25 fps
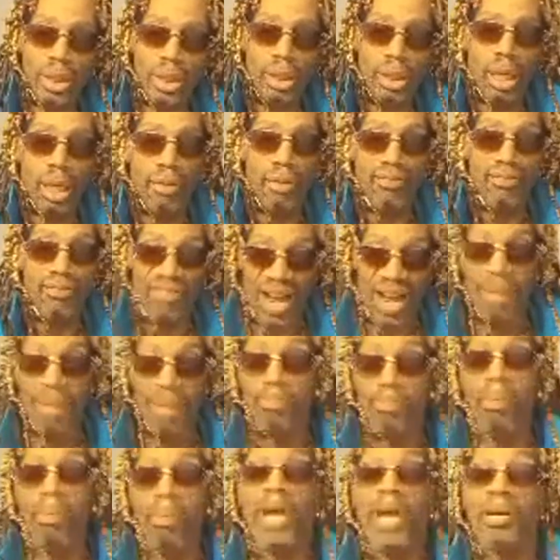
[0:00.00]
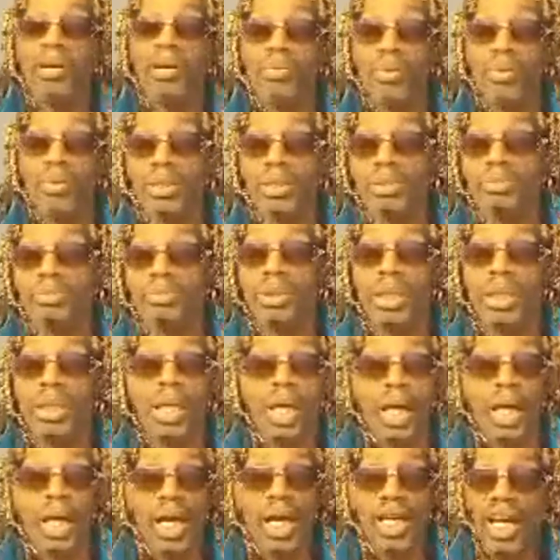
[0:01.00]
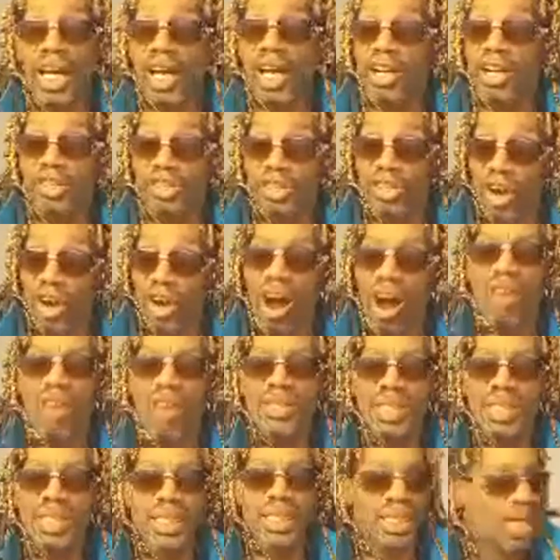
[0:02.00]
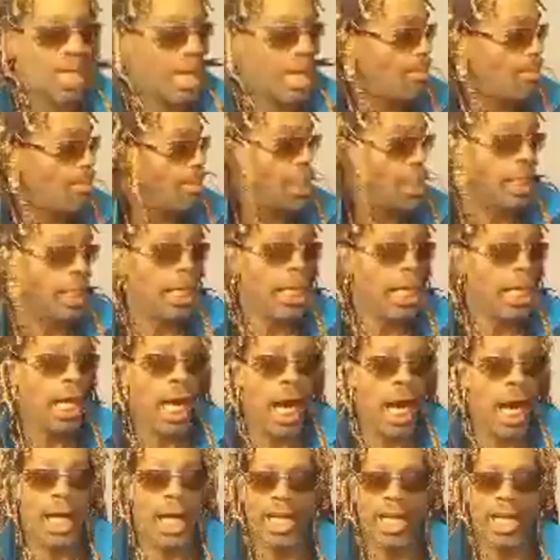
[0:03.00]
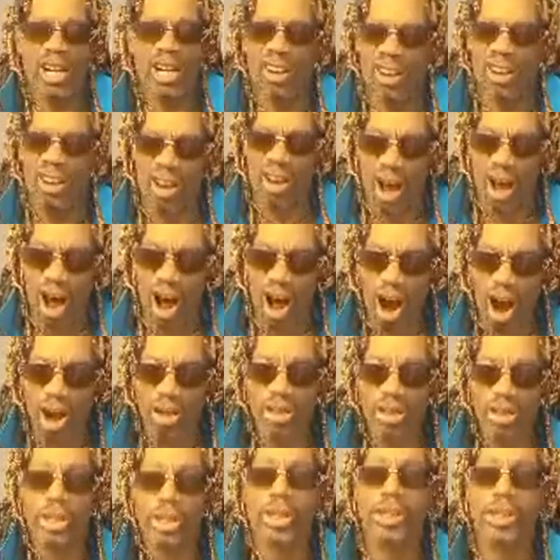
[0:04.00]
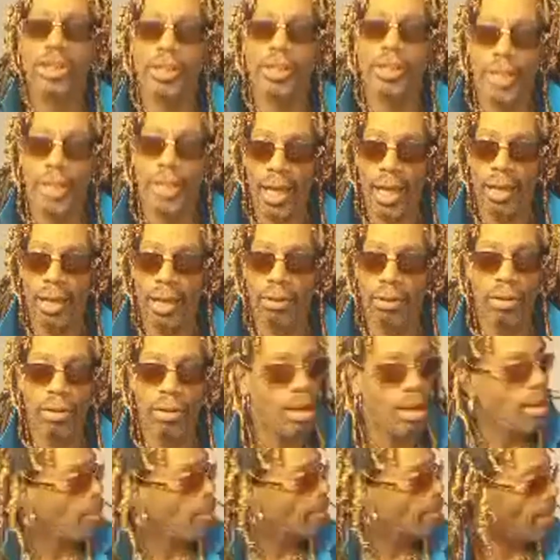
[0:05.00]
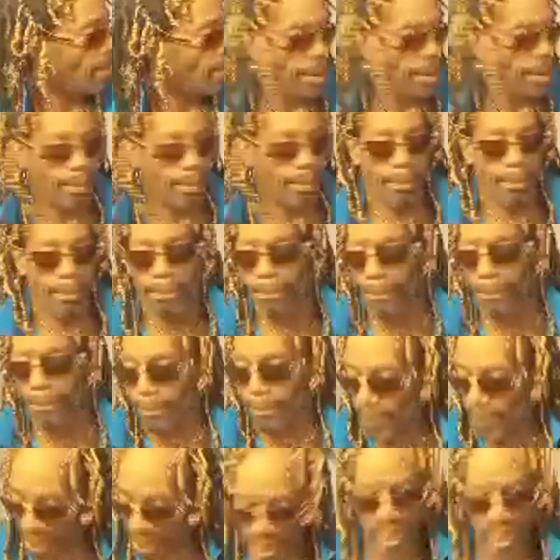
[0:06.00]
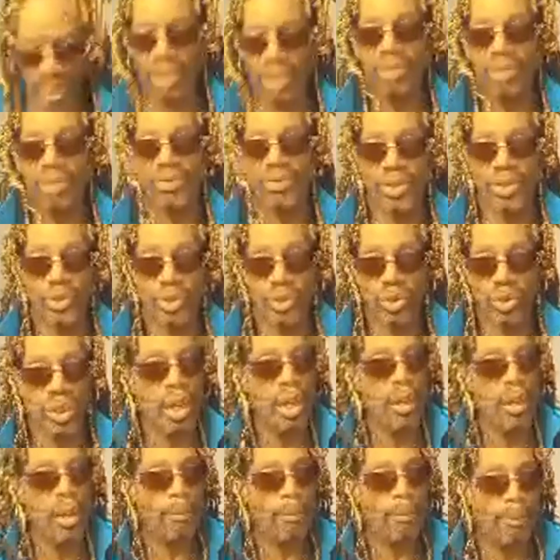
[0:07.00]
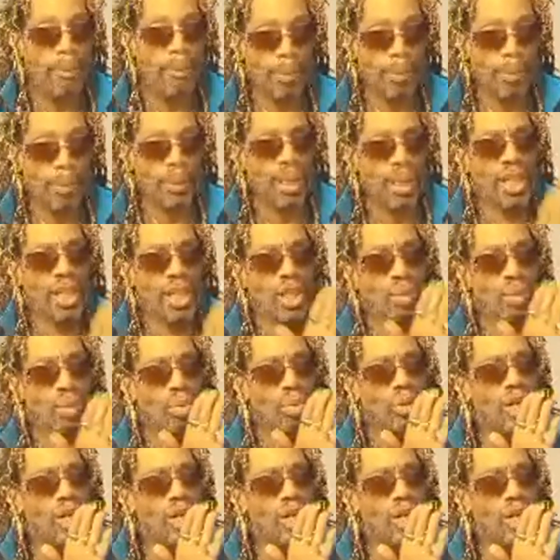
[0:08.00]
the vampirism and energy harvesting is happening on a large scale by many individuals, people that you would